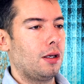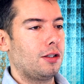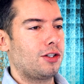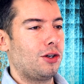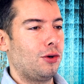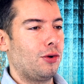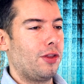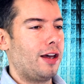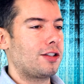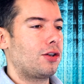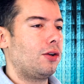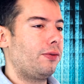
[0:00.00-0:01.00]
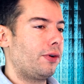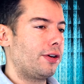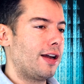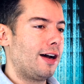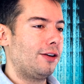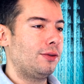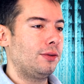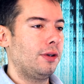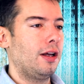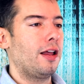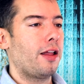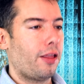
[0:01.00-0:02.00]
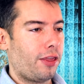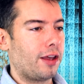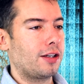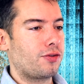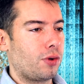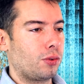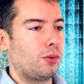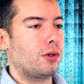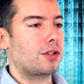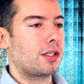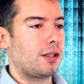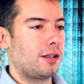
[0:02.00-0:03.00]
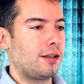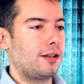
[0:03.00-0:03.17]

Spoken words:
So that's all for now. Thanks for watching.